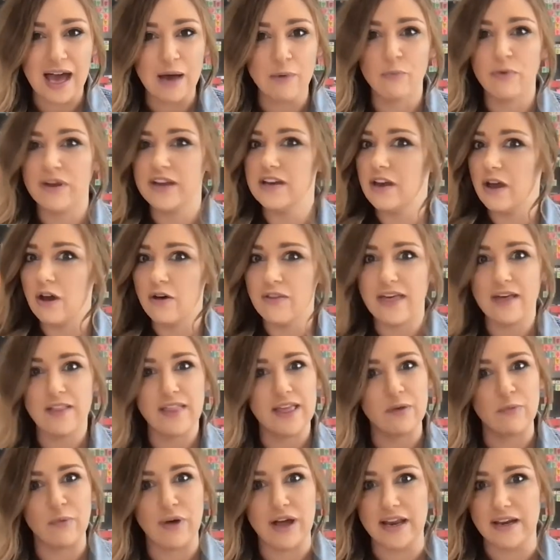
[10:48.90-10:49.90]
We know that
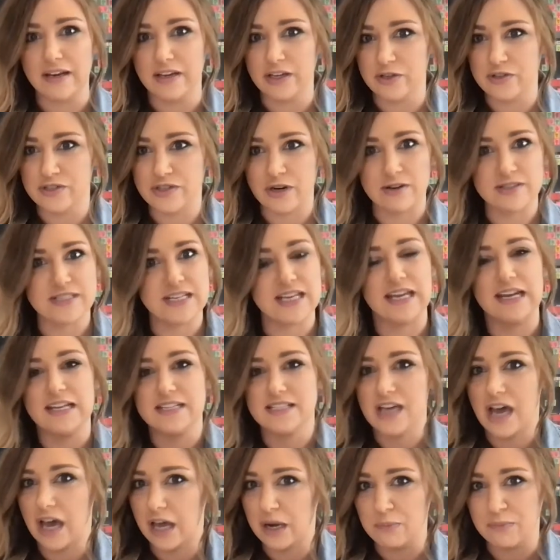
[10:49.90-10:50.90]
like when you start to get a
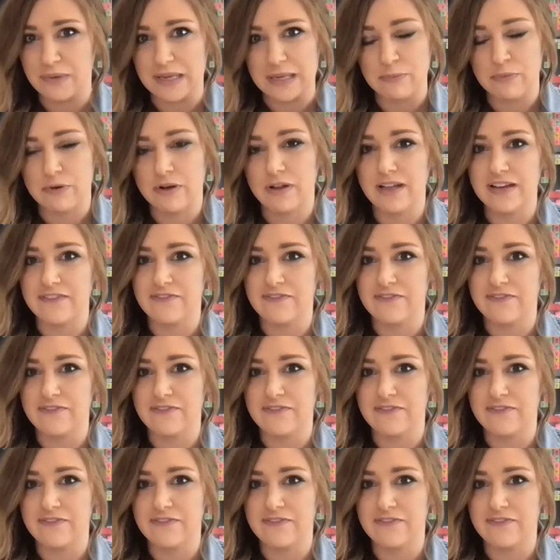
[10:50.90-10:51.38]
ton of people,